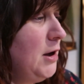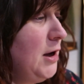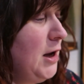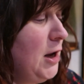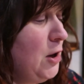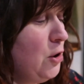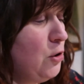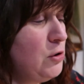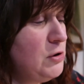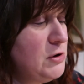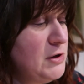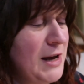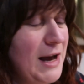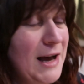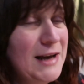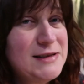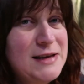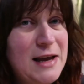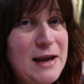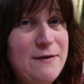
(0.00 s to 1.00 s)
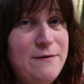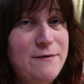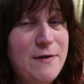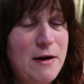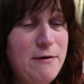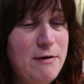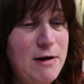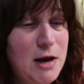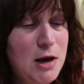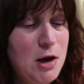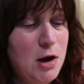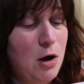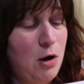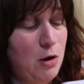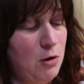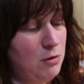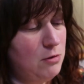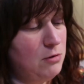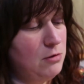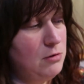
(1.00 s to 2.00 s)
it also has a very
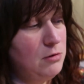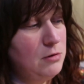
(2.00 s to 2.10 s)
long